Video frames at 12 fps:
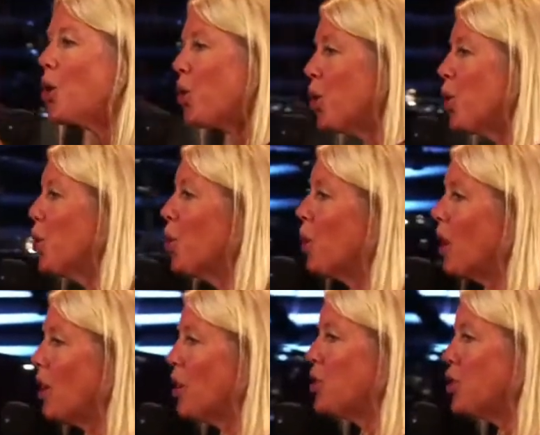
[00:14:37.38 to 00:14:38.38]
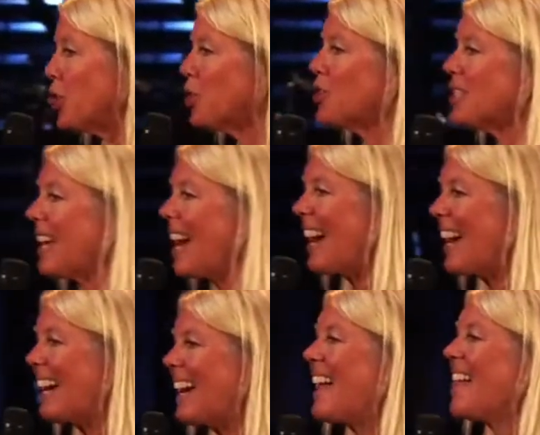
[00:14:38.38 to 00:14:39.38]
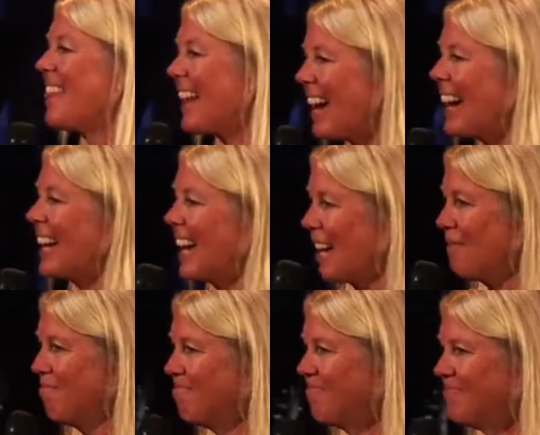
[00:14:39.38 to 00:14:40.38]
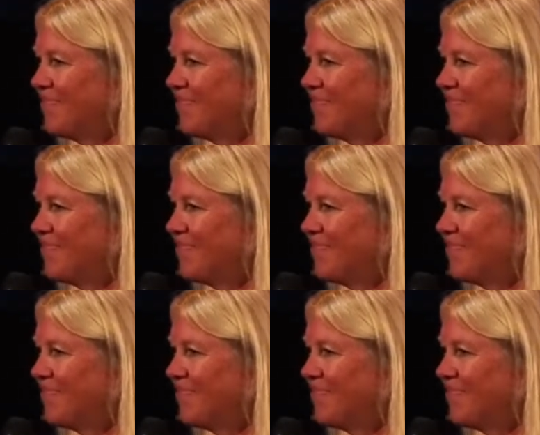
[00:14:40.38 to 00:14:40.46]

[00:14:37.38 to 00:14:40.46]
who do you say that I am?